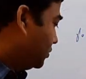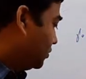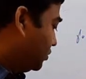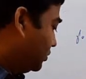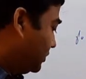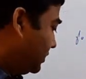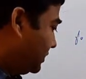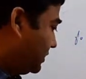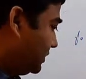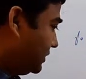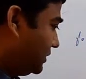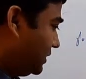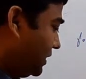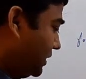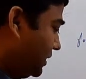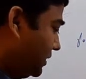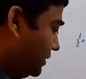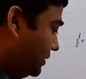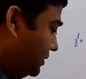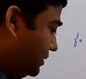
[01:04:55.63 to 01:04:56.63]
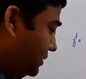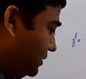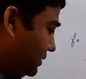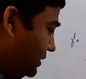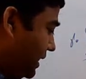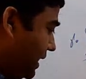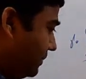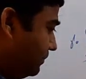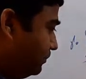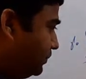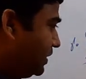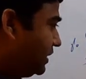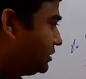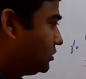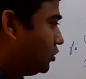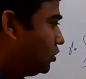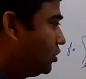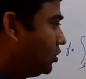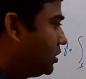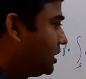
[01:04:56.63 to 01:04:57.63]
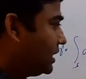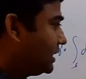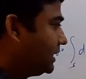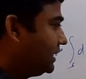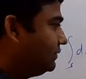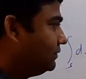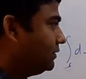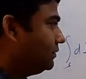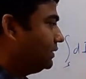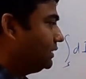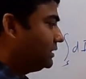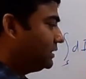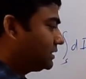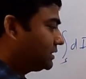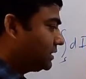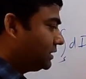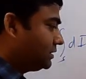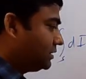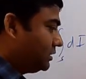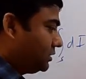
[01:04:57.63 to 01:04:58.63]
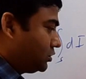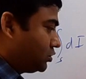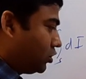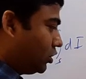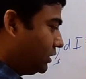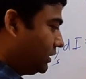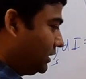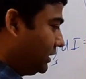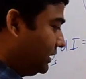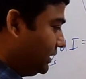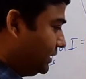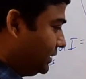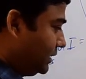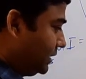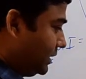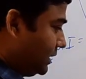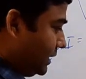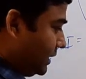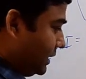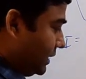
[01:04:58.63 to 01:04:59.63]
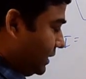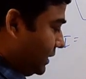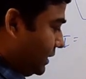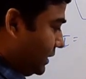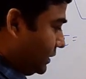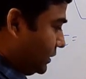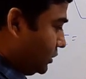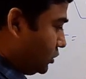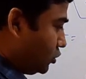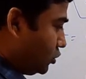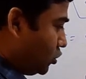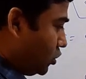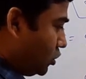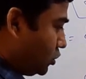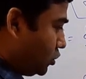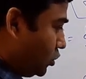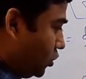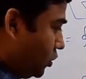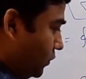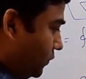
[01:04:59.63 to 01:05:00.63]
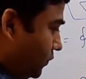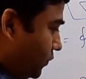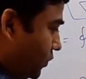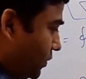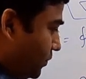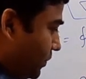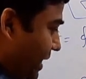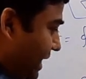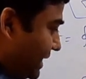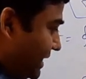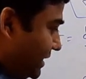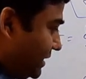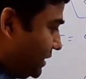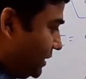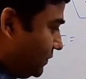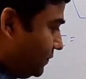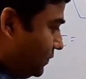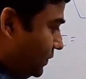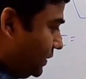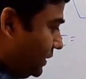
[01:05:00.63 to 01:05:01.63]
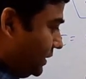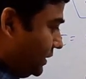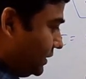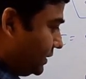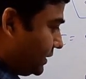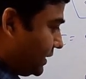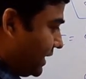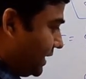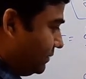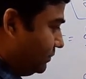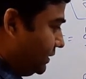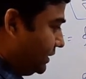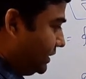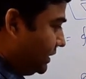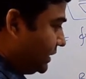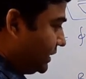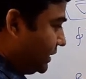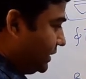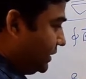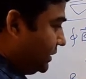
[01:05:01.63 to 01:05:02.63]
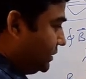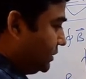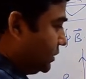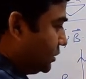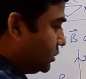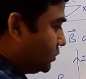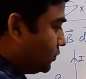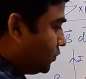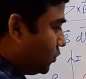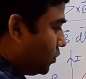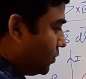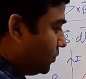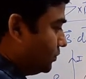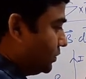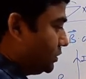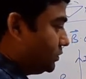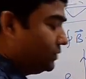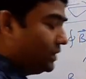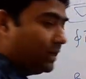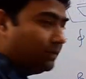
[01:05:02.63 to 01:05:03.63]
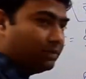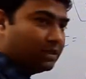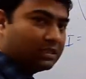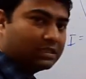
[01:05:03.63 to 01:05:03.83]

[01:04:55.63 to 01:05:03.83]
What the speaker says: So this is the Ampere's law. Again we will discuss it shortly. Stokes' law for magnetic field can be written in this form, which we have